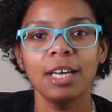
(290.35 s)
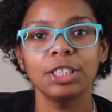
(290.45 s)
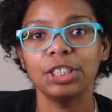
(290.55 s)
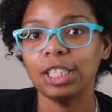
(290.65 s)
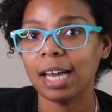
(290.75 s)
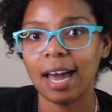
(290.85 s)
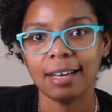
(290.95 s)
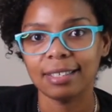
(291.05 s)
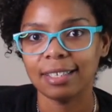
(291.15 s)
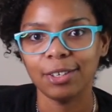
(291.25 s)
she
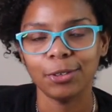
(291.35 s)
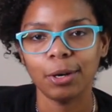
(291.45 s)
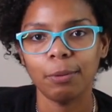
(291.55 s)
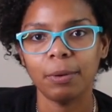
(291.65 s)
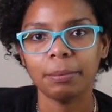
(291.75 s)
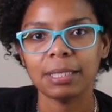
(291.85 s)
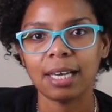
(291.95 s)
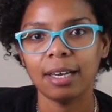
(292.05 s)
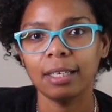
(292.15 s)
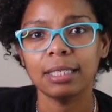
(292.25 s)
has it on her
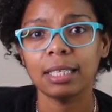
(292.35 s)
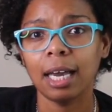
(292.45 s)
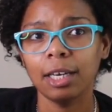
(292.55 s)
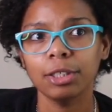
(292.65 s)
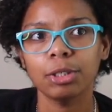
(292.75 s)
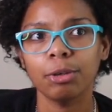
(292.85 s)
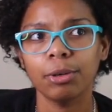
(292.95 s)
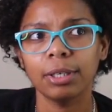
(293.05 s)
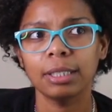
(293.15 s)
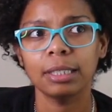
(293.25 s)
website and it's catered
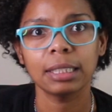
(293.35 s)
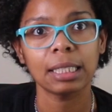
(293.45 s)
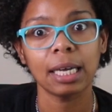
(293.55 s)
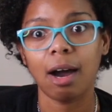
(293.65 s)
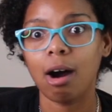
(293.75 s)
towards